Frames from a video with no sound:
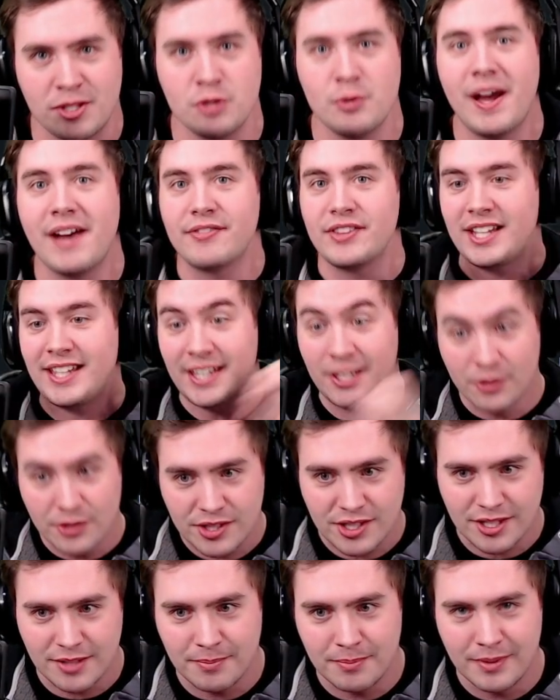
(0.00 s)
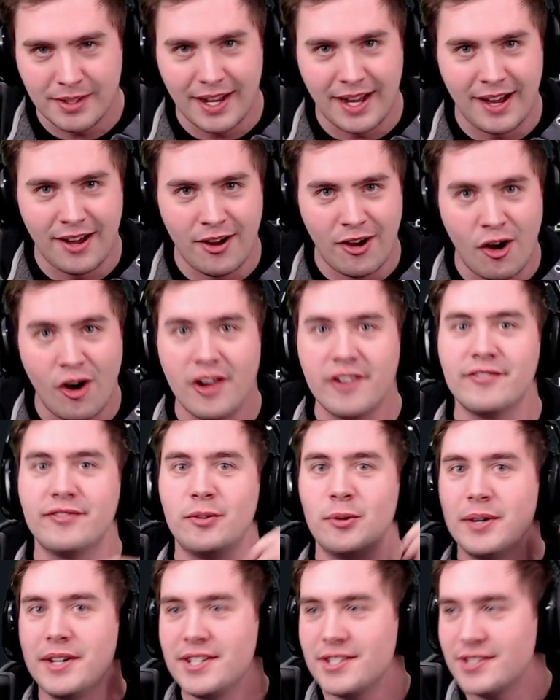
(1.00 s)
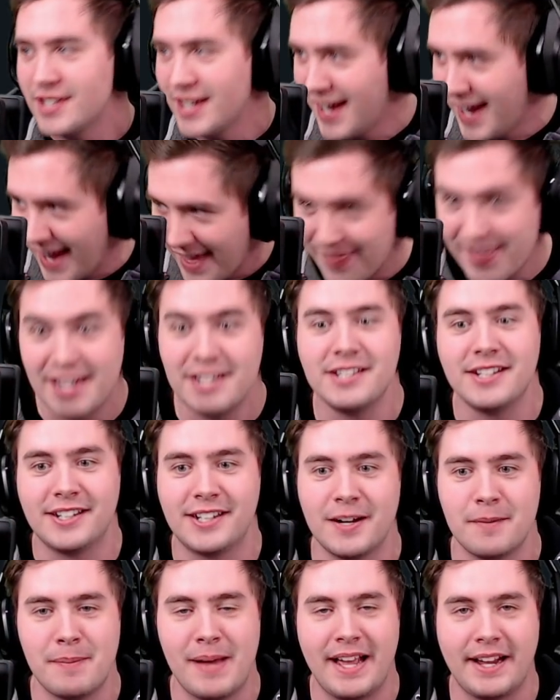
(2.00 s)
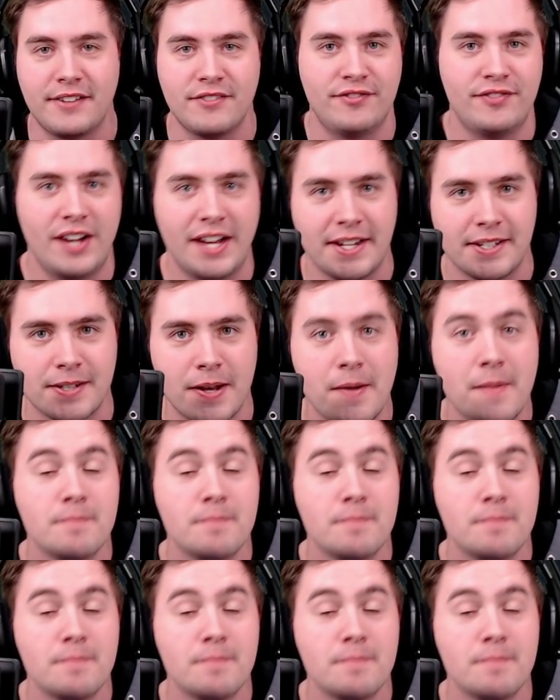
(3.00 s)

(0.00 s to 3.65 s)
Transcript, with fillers: You have to kill some uh, envoys, and then you can come back and fight.